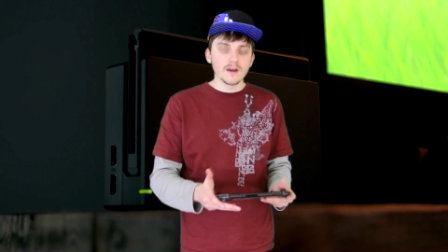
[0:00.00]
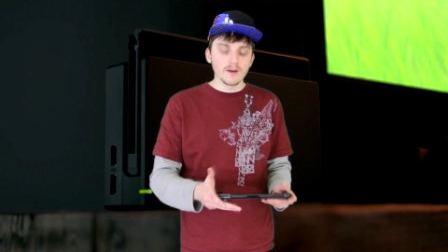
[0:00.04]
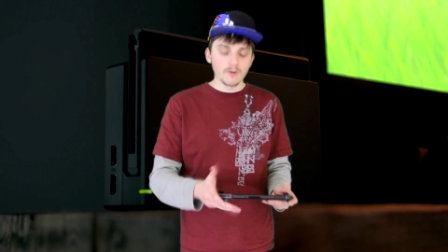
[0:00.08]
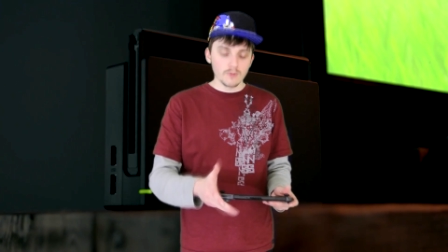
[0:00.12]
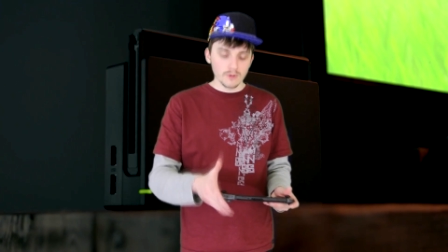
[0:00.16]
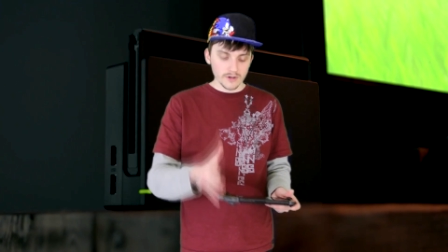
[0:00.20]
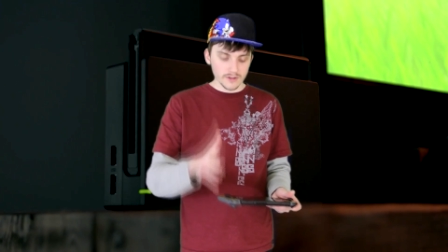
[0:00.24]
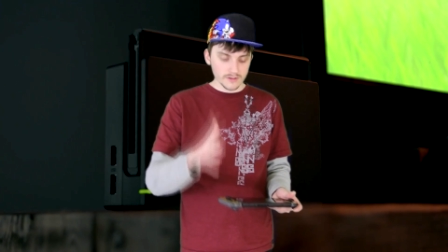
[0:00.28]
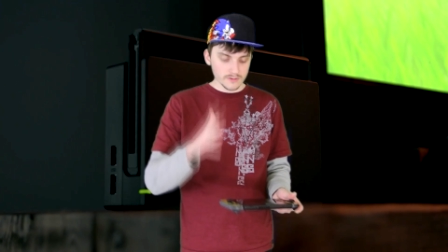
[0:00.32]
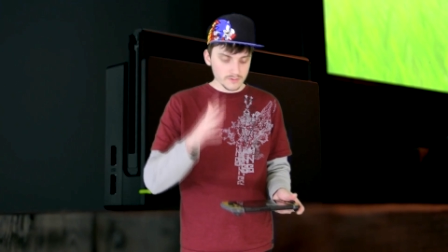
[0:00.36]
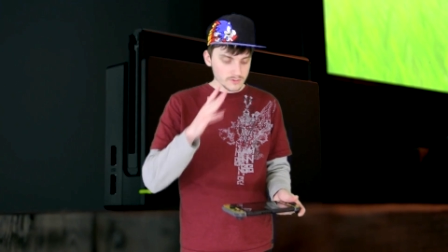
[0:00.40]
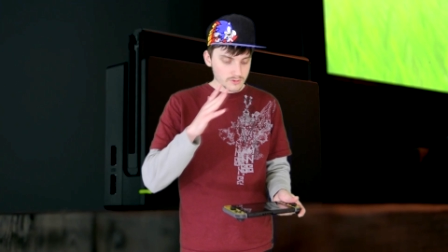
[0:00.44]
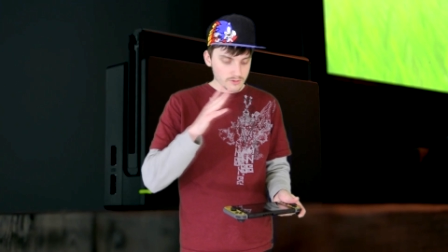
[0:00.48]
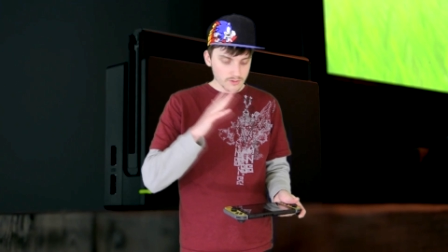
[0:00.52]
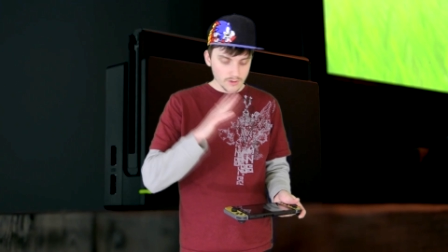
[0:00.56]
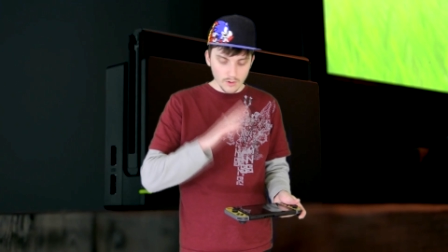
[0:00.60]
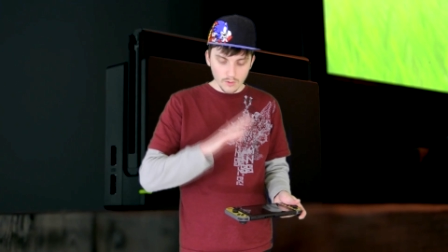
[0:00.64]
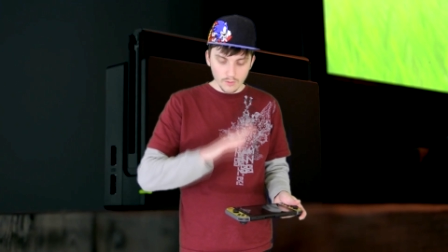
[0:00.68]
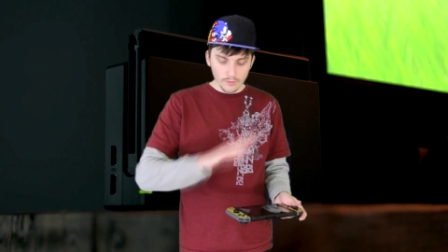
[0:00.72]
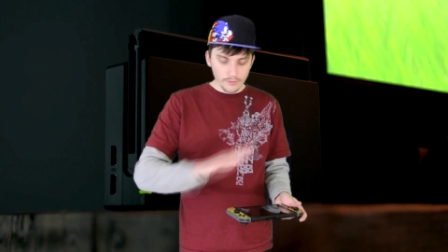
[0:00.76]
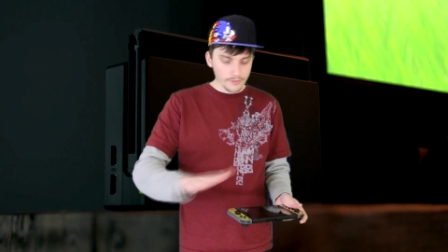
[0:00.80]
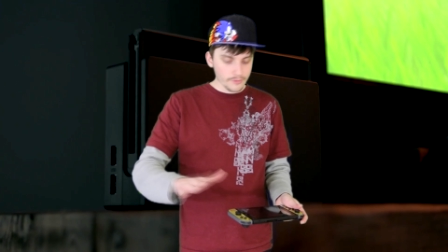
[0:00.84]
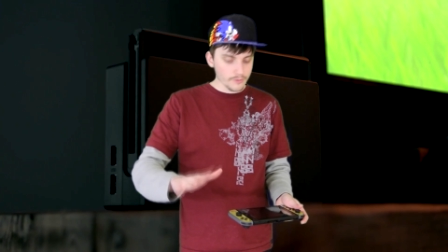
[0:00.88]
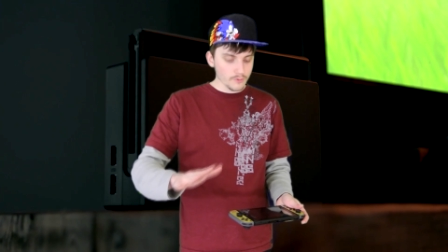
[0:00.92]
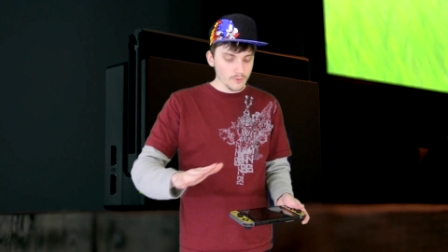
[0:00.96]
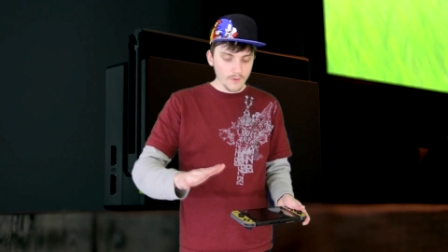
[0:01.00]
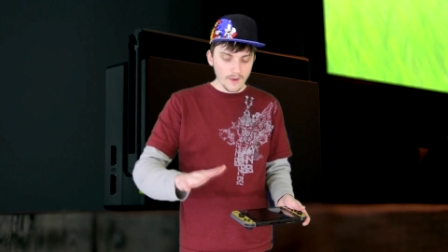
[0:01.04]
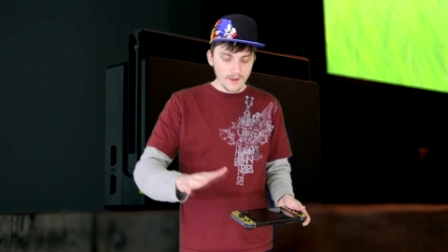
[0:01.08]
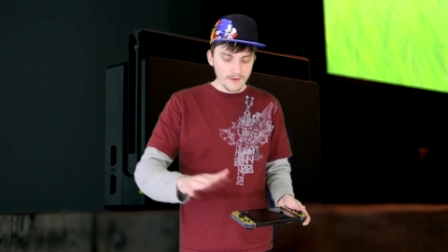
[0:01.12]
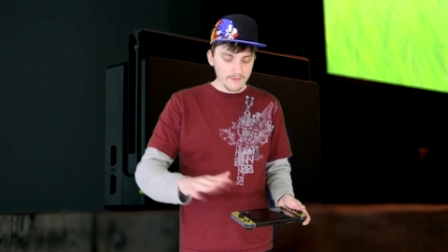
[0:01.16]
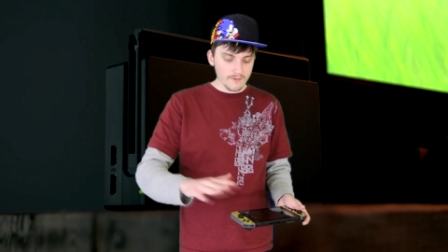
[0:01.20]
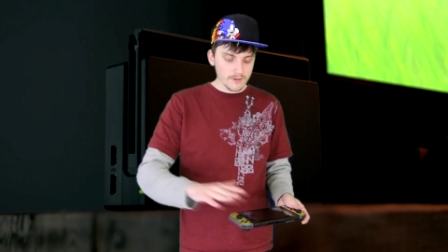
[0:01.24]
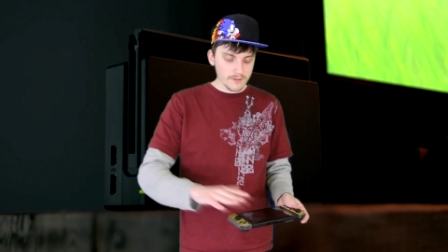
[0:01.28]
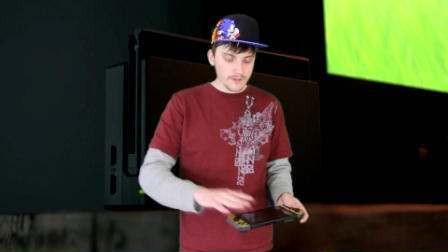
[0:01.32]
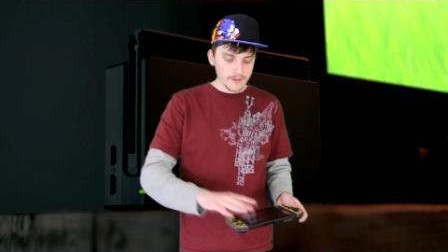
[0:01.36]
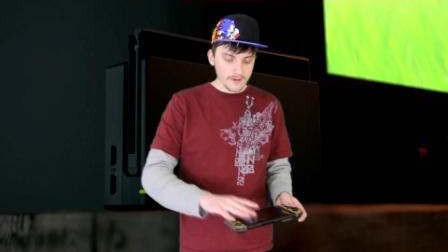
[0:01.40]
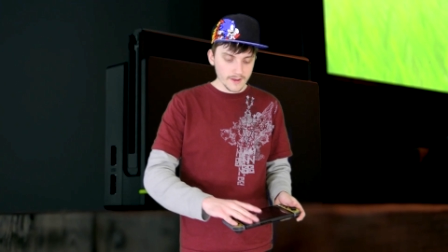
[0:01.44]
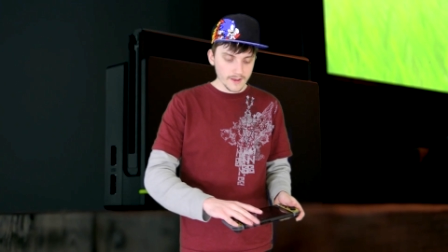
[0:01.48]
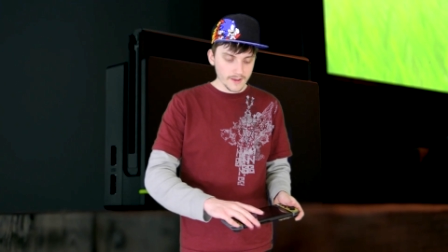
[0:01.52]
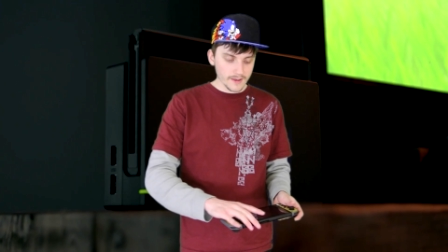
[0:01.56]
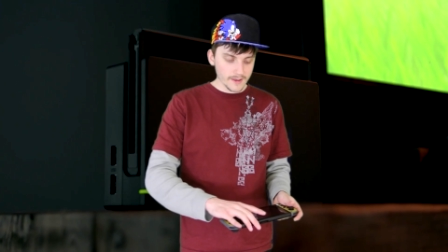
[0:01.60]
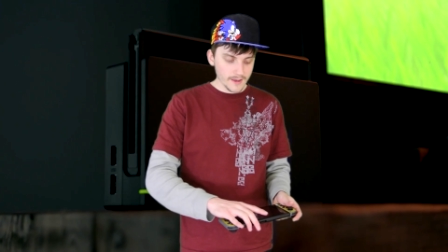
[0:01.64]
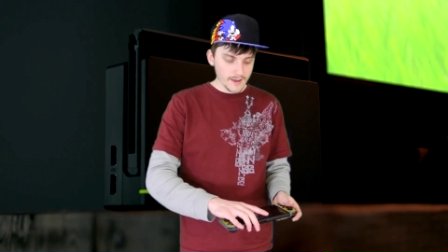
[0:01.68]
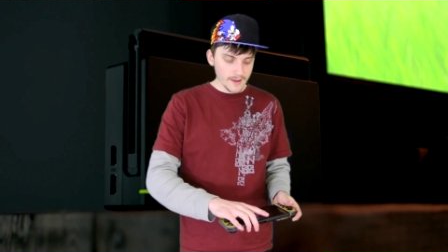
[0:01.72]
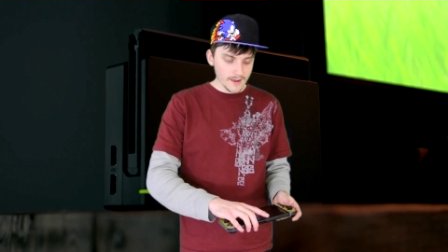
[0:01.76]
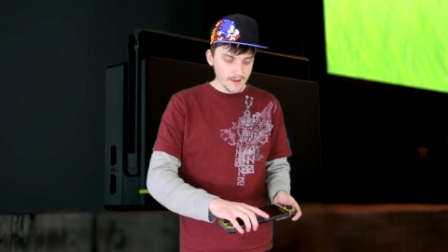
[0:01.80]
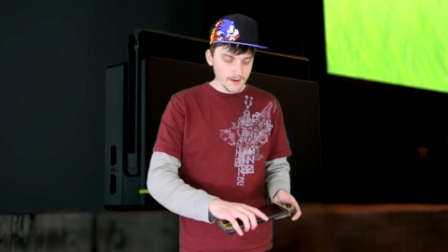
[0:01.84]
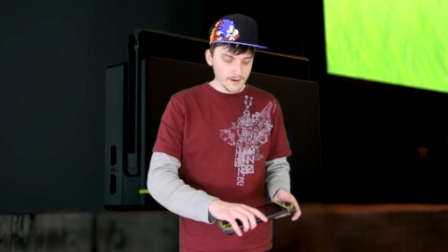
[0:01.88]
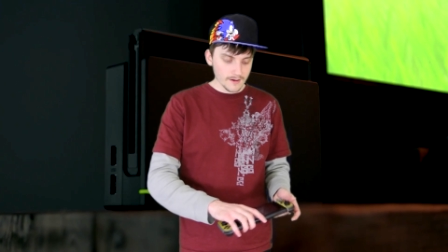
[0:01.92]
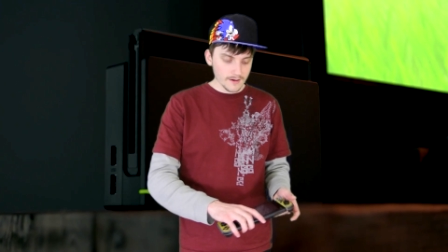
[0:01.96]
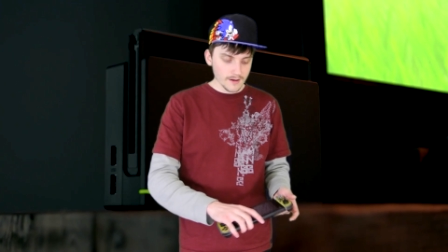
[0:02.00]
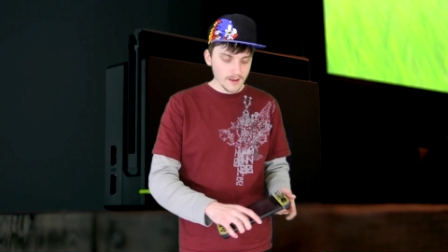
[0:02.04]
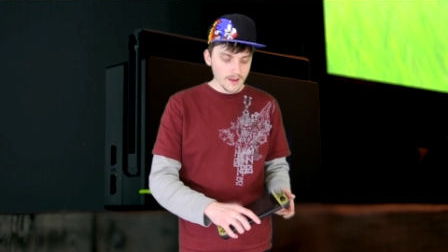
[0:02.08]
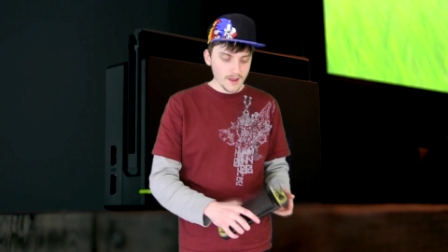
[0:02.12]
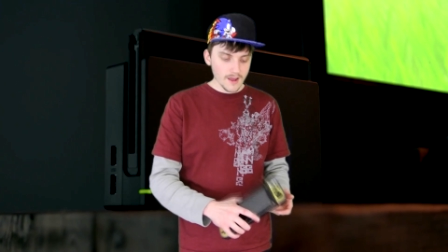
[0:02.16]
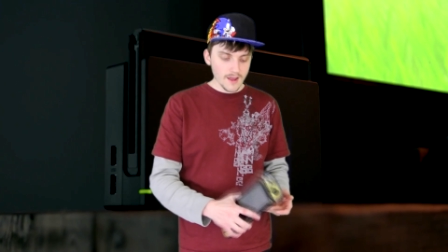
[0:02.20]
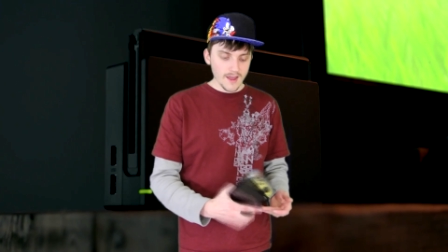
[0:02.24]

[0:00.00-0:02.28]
I want to go through everything I can.